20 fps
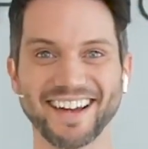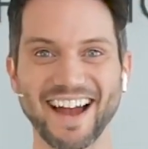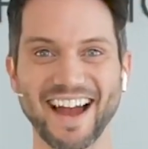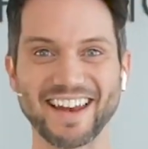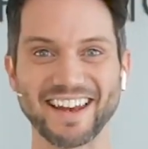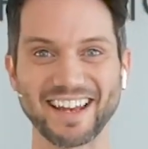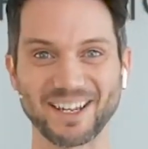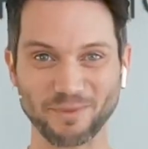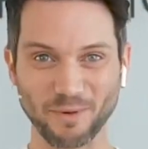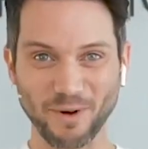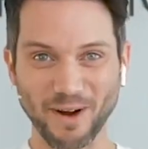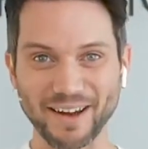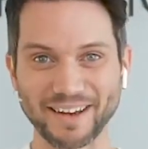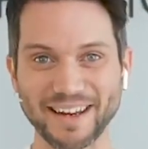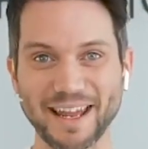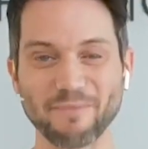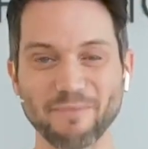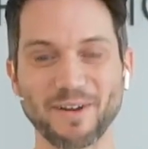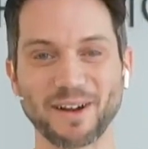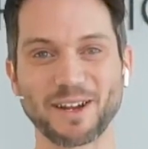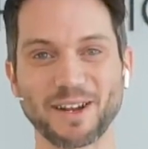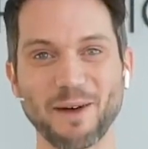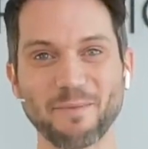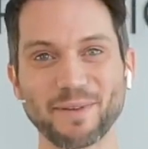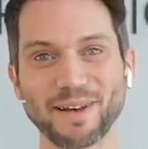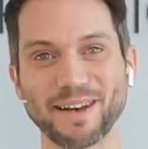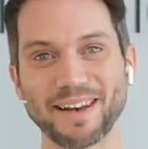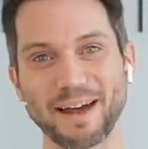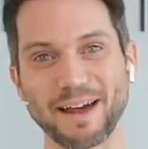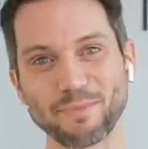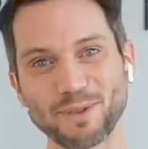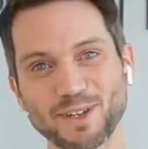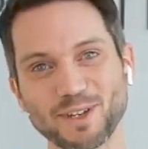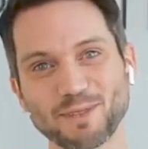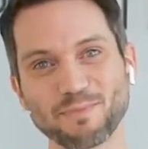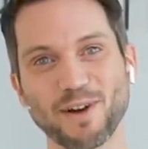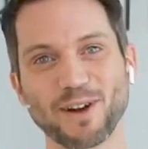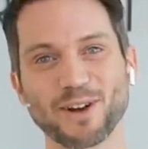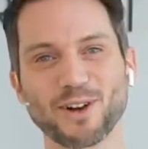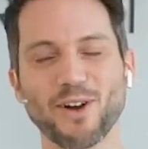and that's why I named my company that,
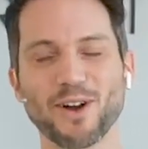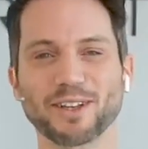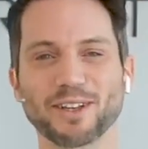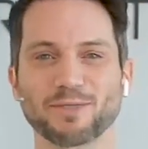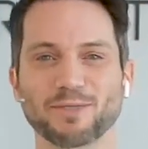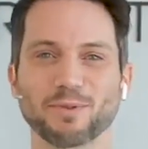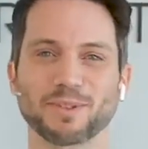because my clients